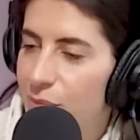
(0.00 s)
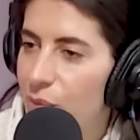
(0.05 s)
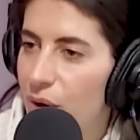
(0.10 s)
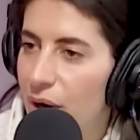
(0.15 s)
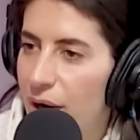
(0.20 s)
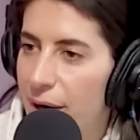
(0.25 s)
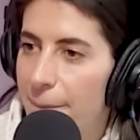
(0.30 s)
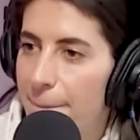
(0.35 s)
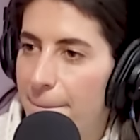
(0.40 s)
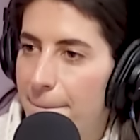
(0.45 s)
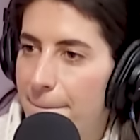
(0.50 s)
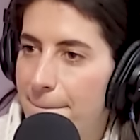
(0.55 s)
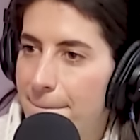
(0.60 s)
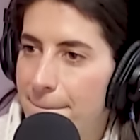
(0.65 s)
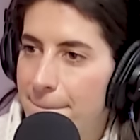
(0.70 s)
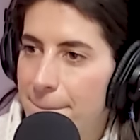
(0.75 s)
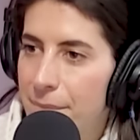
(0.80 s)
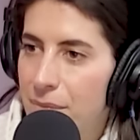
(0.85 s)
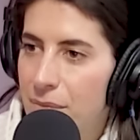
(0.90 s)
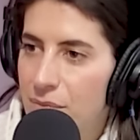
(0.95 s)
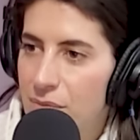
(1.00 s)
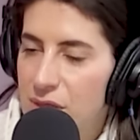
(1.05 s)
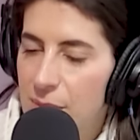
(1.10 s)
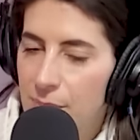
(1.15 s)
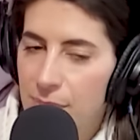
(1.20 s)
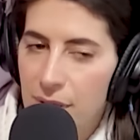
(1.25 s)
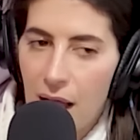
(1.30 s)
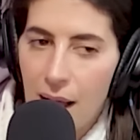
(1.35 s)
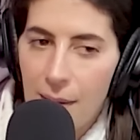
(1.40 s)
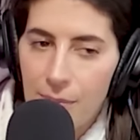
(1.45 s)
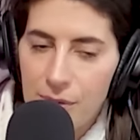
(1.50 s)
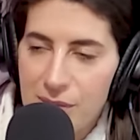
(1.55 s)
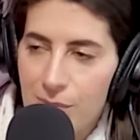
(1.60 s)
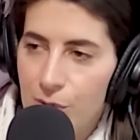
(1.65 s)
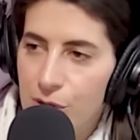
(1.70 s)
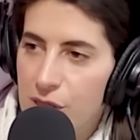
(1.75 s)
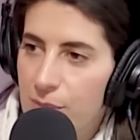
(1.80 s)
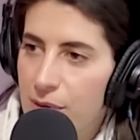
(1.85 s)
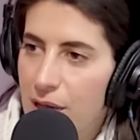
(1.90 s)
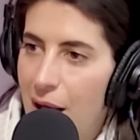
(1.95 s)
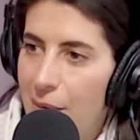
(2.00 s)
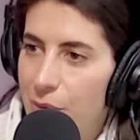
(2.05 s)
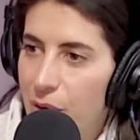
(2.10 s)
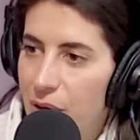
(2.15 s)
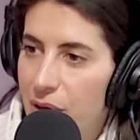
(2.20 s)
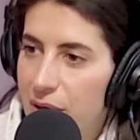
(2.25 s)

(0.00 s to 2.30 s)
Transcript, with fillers: right right to blob someone to blob with